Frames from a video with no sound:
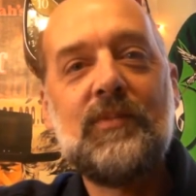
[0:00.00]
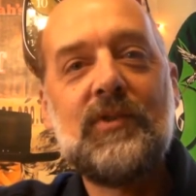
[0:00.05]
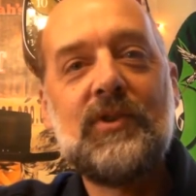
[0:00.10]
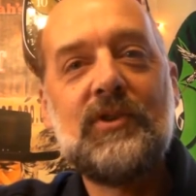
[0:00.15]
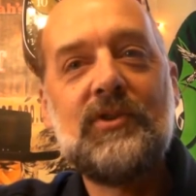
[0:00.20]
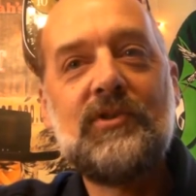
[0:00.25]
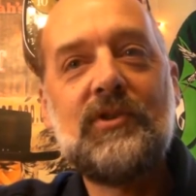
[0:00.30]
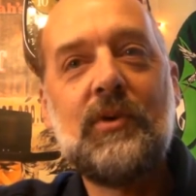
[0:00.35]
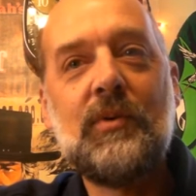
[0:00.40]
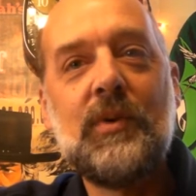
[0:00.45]

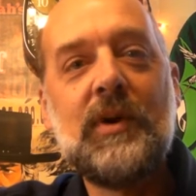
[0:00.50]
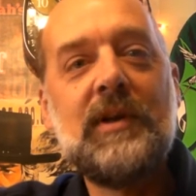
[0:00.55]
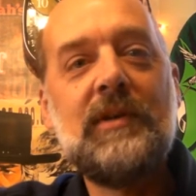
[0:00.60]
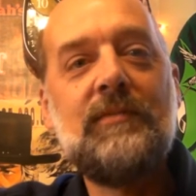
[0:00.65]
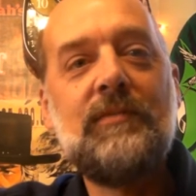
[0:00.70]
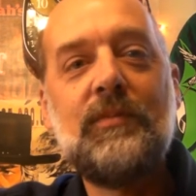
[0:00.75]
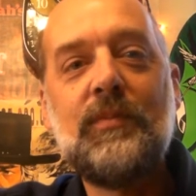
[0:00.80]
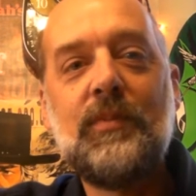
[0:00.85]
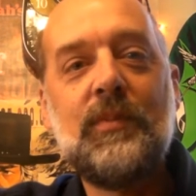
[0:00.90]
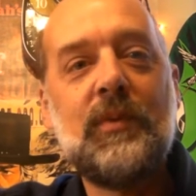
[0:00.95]
So
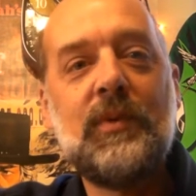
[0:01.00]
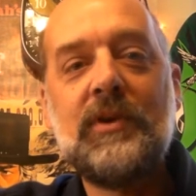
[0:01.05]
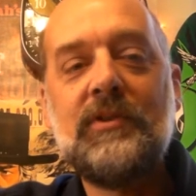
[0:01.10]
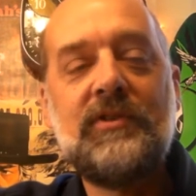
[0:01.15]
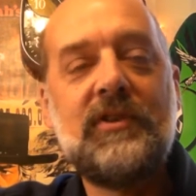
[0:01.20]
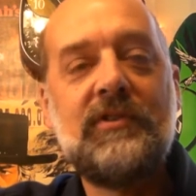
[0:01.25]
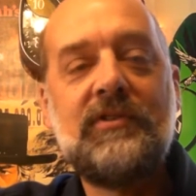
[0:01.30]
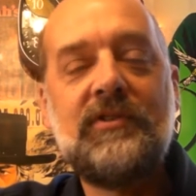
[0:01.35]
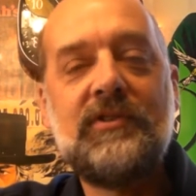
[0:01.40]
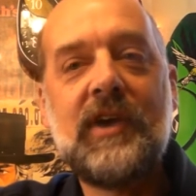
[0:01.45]
we used
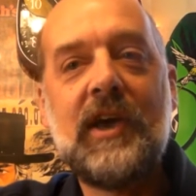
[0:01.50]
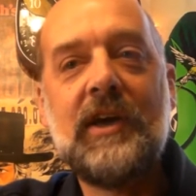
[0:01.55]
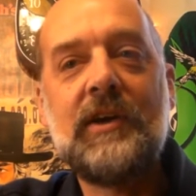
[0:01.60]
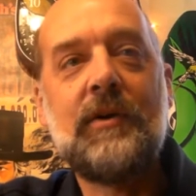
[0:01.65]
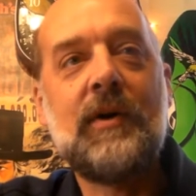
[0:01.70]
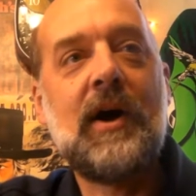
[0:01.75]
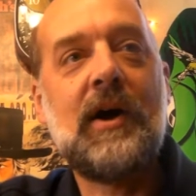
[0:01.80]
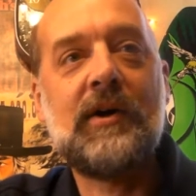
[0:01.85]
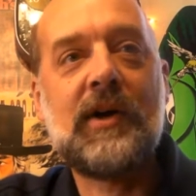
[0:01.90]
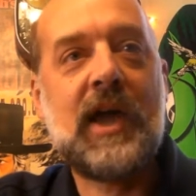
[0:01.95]
to skate
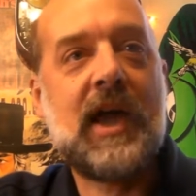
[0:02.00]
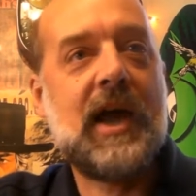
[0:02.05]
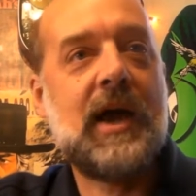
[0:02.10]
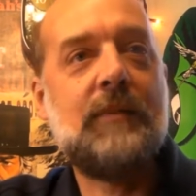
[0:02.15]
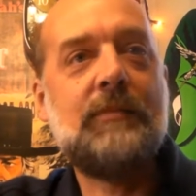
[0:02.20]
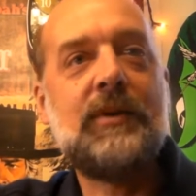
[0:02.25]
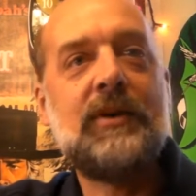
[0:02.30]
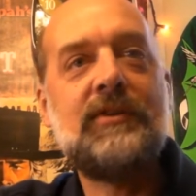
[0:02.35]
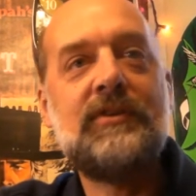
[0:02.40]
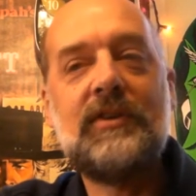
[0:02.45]
around
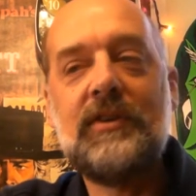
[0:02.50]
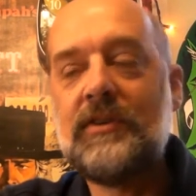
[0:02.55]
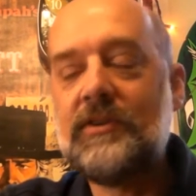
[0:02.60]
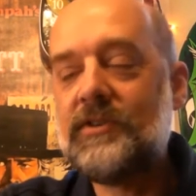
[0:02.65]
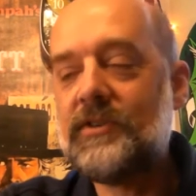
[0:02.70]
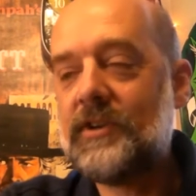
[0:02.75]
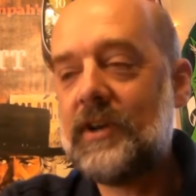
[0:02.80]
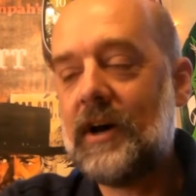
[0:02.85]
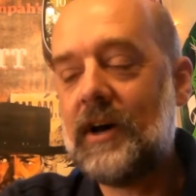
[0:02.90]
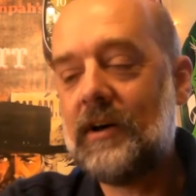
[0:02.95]
campus and
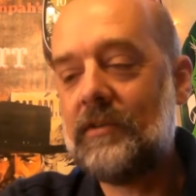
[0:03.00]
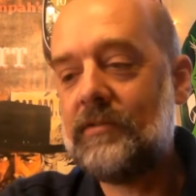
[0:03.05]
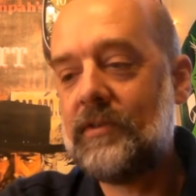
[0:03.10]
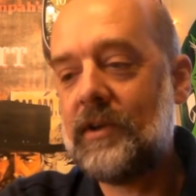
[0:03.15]
stuff,